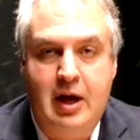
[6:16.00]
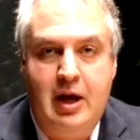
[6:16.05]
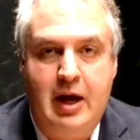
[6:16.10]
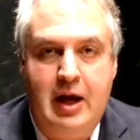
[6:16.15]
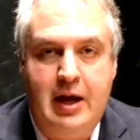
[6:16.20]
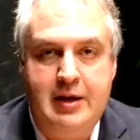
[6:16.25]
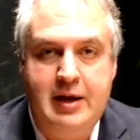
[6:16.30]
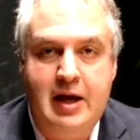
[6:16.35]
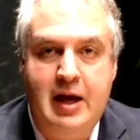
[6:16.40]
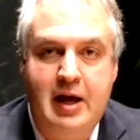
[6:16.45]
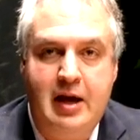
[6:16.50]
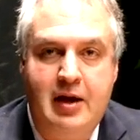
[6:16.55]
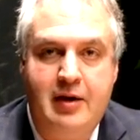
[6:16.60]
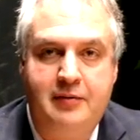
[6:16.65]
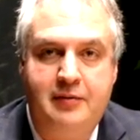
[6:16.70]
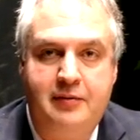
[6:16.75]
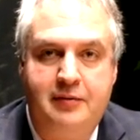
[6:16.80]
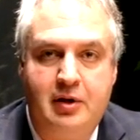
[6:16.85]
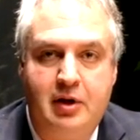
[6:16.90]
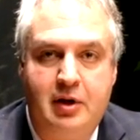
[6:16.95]
and
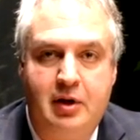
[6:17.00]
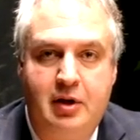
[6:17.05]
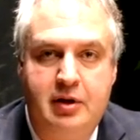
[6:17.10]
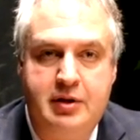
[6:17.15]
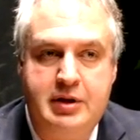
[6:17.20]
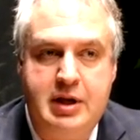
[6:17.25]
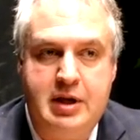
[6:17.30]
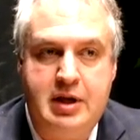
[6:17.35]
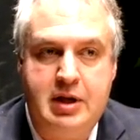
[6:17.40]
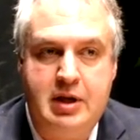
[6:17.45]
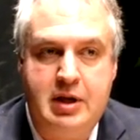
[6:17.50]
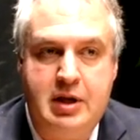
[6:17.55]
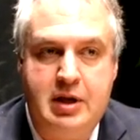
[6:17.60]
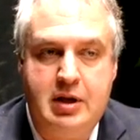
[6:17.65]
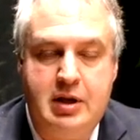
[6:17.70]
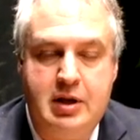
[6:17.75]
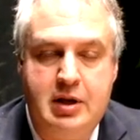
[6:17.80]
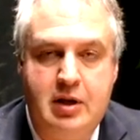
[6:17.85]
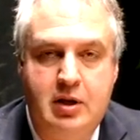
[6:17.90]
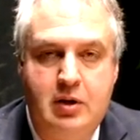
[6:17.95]
have the
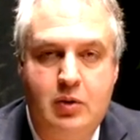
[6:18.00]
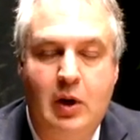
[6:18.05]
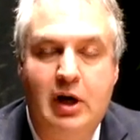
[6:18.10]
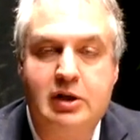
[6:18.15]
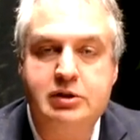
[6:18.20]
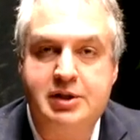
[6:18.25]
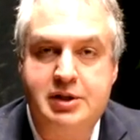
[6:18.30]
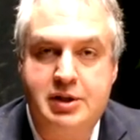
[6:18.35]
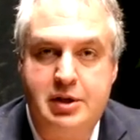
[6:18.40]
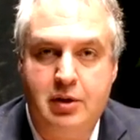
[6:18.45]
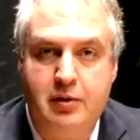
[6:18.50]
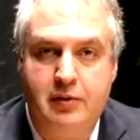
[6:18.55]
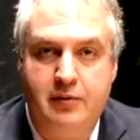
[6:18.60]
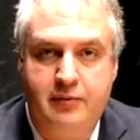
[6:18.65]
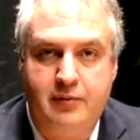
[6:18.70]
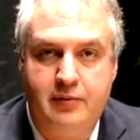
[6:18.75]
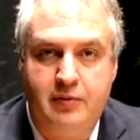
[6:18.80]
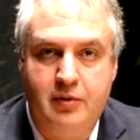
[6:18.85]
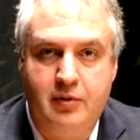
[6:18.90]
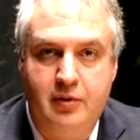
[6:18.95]
quality of,
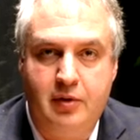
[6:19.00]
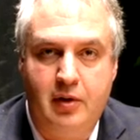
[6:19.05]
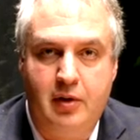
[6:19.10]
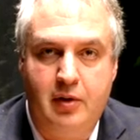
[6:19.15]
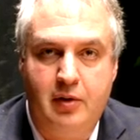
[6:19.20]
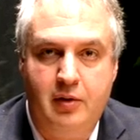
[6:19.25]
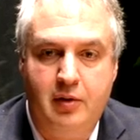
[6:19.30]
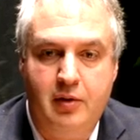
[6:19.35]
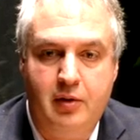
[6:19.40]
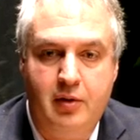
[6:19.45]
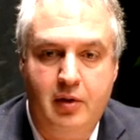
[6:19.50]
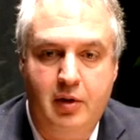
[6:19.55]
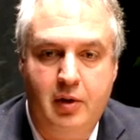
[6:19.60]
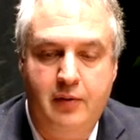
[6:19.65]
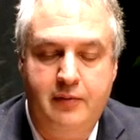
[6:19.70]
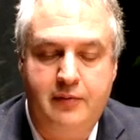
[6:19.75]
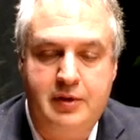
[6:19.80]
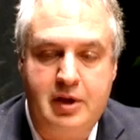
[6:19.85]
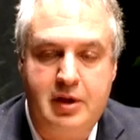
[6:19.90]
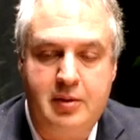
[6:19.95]
uh,
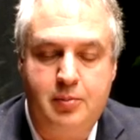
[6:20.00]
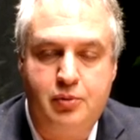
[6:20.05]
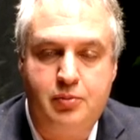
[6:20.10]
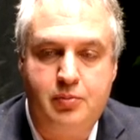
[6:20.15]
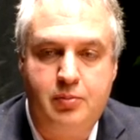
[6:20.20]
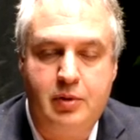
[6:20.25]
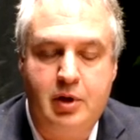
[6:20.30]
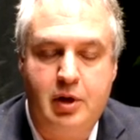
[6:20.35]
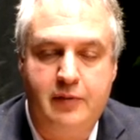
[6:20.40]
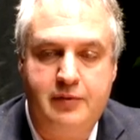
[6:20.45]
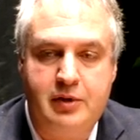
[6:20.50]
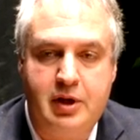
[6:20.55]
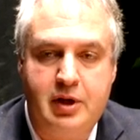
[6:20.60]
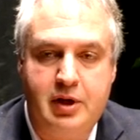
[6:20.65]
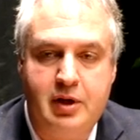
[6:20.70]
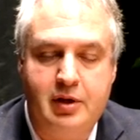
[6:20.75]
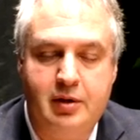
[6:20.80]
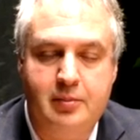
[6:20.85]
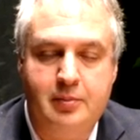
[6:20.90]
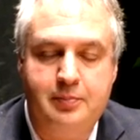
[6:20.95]
of the, of
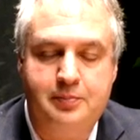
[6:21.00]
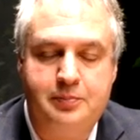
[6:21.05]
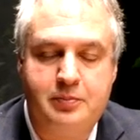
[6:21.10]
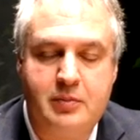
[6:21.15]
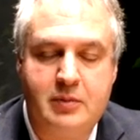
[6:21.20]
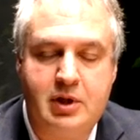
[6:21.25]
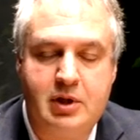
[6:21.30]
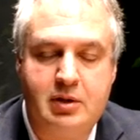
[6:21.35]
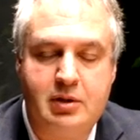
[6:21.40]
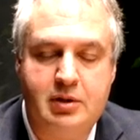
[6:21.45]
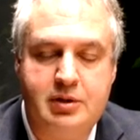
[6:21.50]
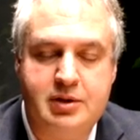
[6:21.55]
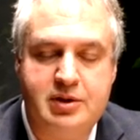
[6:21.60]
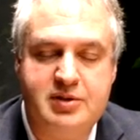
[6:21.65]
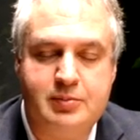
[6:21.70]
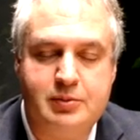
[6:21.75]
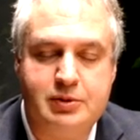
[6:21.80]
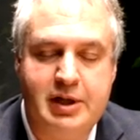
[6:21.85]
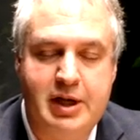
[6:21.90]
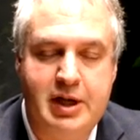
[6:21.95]
the um,
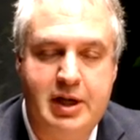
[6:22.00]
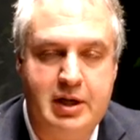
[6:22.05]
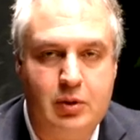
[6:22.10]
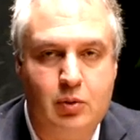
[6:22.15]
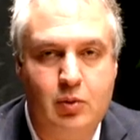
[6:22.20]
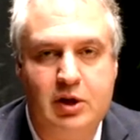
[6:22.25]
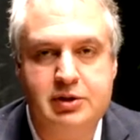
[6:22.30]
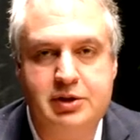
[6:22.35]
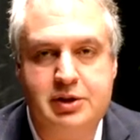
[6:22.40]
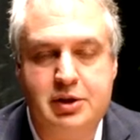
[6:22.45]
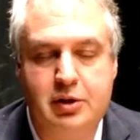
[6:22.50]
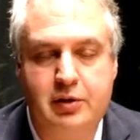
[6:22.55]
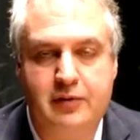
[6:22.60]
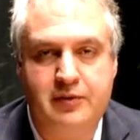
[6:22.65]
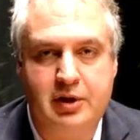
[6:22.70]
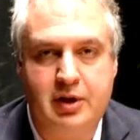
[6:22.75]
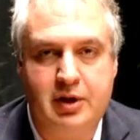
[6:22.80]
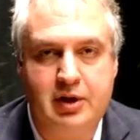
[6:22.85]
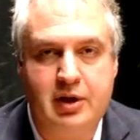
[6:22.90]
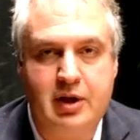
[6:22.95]
display and quality of
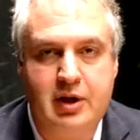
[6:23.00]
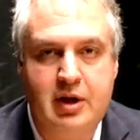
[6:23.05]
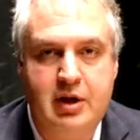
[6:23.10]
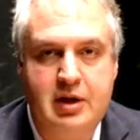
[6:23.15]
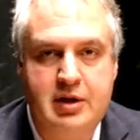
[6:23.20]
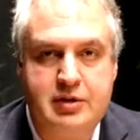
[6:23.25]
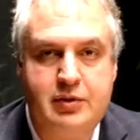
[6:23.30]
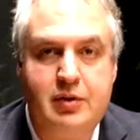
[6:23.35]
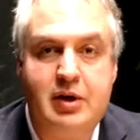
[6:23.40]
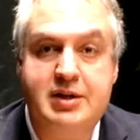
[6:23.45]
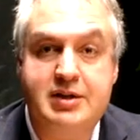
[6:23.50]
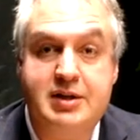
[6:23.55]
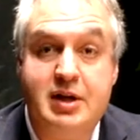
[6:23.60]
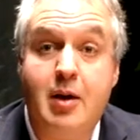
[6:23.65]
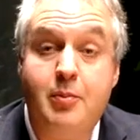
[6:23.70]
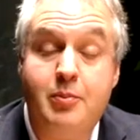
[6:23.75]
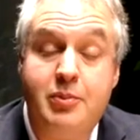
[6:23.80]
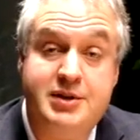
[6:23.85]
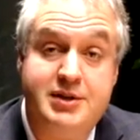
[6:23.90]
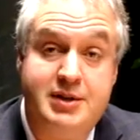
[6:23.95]
the screens
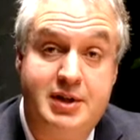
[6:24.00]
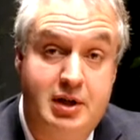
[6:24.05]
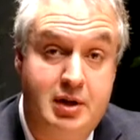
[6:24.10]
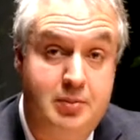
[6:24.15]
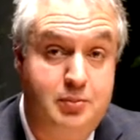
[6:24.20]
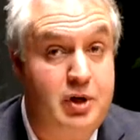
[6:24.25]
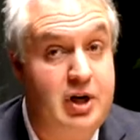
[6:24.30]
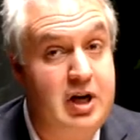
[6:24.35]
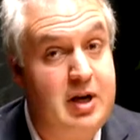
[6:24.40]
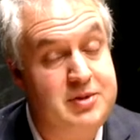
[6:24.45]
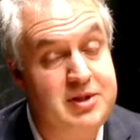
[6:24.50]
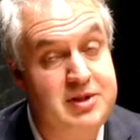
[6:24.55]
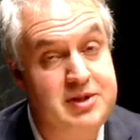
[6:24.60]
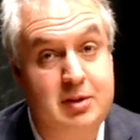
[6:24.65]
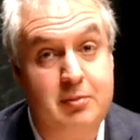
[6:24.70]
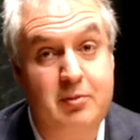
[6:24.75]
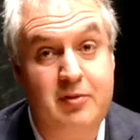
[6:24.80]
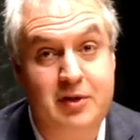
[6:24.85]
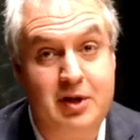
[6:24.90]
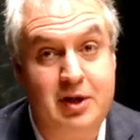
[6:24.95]
compensated perhaps in
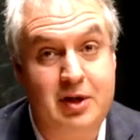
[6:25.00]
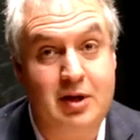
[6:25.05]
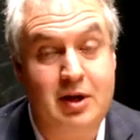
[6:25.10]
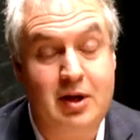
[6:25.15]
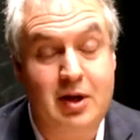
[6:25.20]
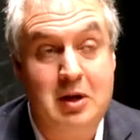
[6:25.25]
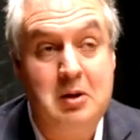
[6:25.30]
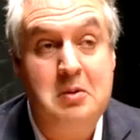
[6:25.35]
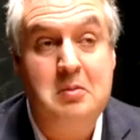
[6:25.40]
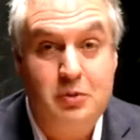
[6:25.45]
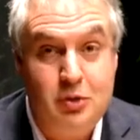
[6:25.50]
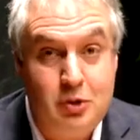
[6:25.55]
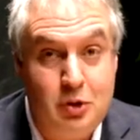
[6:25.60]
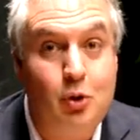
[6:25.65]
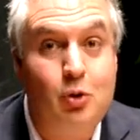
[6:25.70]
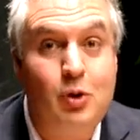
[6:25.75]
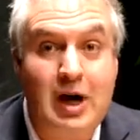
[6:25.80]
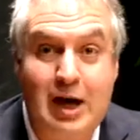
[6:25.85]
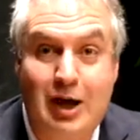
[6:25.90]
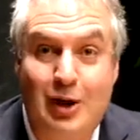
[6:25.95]
some of the
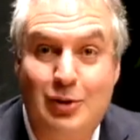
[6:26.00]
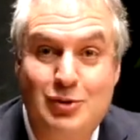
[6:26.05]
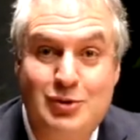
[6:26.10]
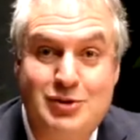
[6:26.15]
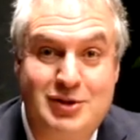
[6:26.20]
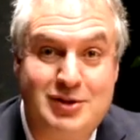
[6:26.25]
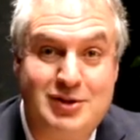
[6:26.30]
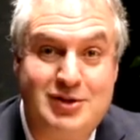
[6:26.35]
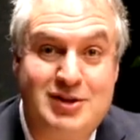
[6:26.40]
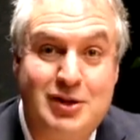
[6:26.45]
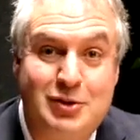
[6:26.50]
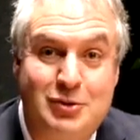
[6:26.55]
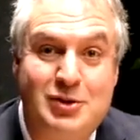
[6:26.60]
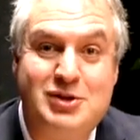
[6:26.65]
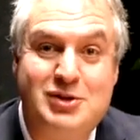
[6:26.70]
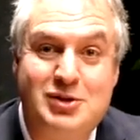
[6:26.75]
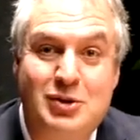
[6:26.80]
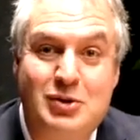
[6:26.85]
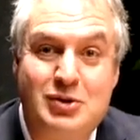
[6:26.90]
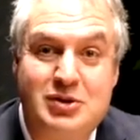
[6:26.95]
know-hows and
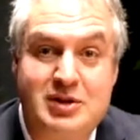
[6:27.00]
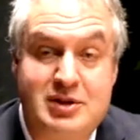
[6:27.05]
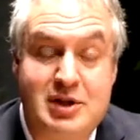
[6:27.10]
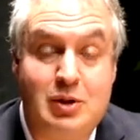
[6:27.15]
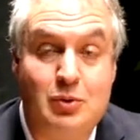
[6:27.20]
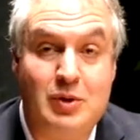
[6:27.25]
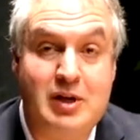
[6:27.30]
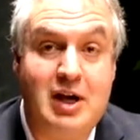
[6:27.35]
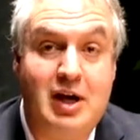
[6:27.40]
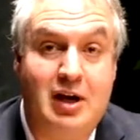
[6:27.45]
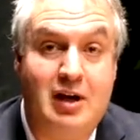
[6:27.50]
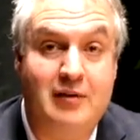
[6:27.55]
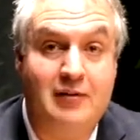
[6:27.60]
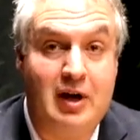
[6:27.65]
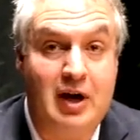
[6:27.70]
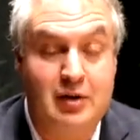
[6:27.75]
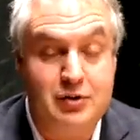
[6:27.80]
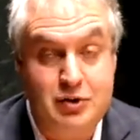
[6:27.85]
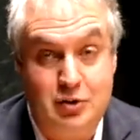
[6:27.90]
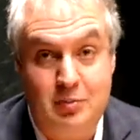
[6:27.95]
secret sources that we have,
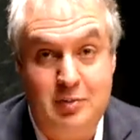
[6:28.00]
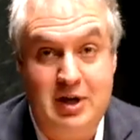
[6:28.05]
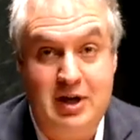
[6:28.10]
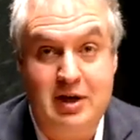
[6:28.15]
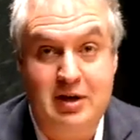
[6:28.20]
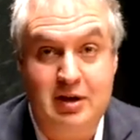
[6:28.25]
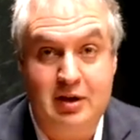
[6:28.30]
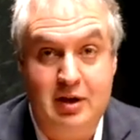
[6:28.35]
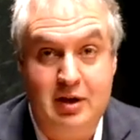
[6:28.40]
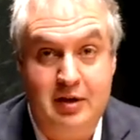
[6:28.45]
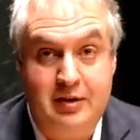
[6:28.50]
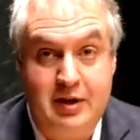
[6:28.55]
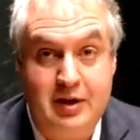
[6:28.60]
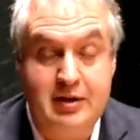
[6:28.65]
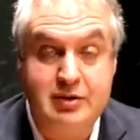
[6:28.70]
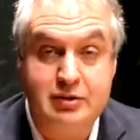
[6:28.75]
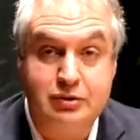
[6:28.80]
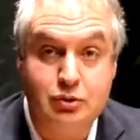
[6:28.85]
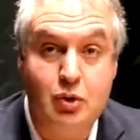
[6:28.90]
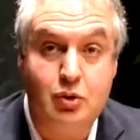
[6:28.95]
how to make
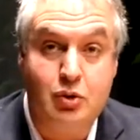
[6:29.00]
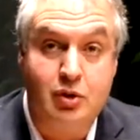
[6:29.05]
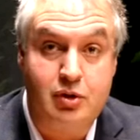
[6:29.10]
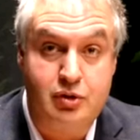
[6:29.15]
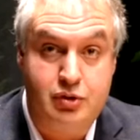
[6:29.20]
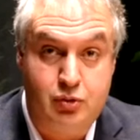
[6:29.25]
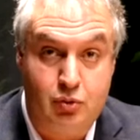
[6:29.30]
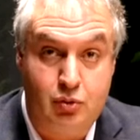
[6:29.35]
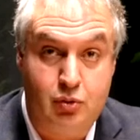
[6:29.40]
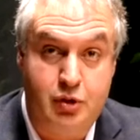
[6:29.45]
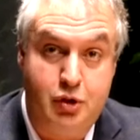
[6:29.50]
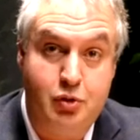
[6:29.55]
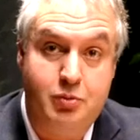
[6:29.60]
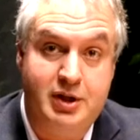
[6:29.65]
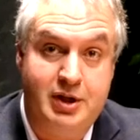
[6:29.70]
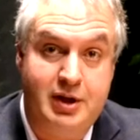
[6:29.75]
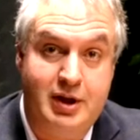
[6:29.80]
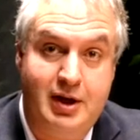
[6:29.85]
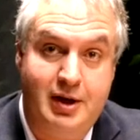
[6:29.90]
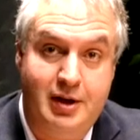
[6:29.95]
things look to
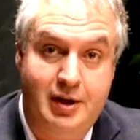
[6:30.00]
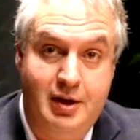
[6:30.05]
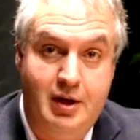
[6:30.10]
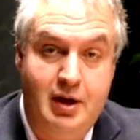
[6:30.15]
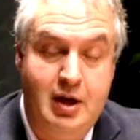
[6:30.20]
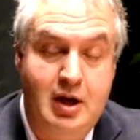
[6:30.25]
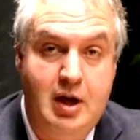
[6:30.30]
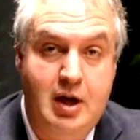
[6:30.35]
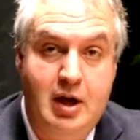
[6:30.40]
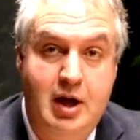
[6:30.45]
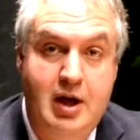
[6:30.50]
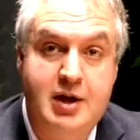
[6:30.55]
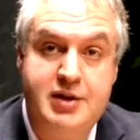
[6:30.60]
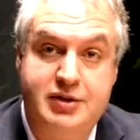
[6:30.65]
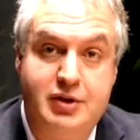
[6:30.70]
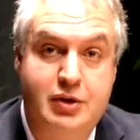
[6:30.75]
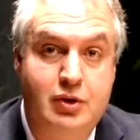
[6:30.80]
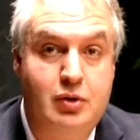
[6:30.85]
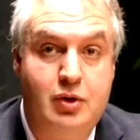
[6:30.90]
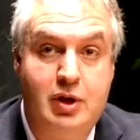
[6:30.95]
human eye
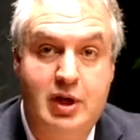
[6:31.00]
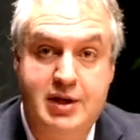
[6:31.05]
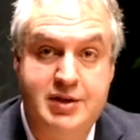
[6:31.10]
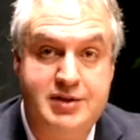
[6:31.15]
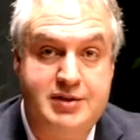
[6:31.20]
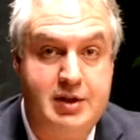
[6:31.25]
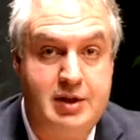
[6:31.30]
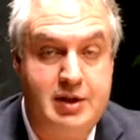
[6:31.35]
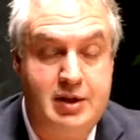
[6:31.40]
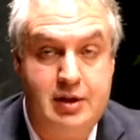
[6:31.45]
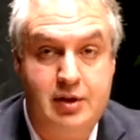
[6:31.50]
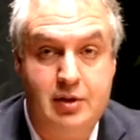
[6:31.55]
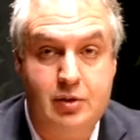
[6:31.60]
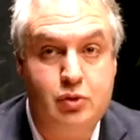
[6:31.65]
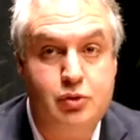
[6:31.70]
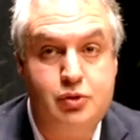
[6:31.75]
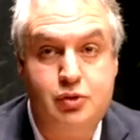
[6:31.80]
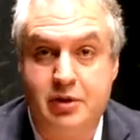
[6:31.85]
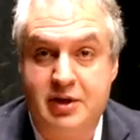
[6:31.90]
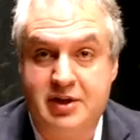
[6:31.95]
as good as the
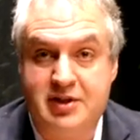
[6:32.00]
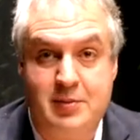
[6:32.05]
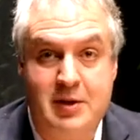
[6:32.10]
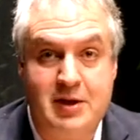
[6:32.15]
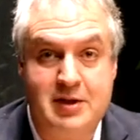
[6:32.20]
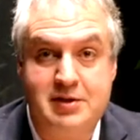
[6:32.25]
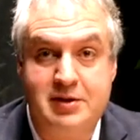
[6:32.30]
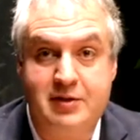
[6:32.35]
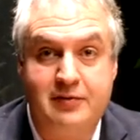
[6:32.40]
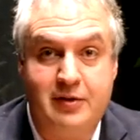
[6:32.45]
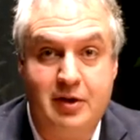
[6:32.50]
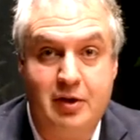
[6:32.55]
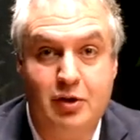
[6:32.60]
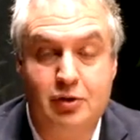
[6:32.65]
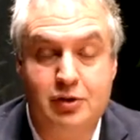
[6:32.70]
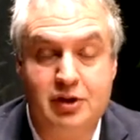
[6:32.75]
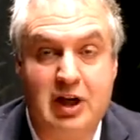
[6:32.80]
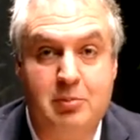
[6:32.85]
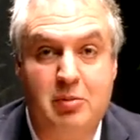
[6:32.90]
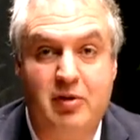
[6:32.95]
ultra expensive, you
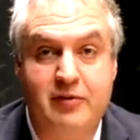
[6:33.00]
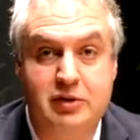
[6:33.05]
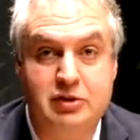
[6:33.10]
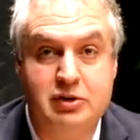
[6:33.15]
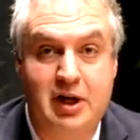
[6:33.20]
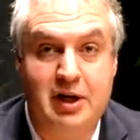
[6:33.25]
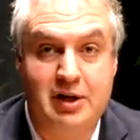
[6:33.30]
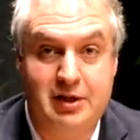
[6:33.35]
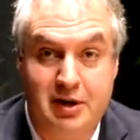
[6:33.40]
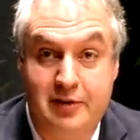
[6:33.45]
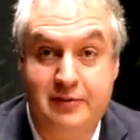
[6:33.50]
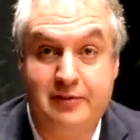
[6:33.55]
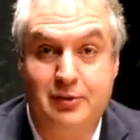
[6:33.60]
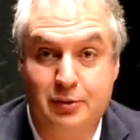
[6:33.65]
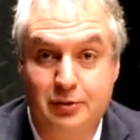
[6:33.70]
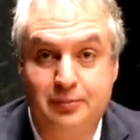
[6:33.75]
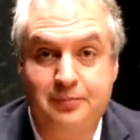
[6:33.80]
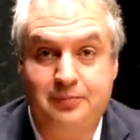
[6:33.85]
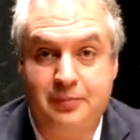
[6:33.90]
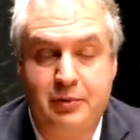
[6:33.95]
know, top of the line
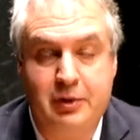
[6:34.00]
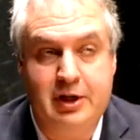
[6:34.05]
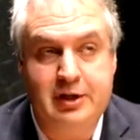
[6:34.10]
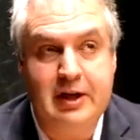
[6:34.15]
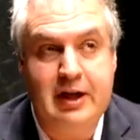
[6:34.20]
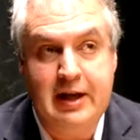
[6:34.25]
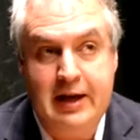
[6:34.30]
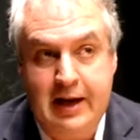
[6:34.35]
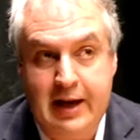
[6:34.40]
iPhone, right?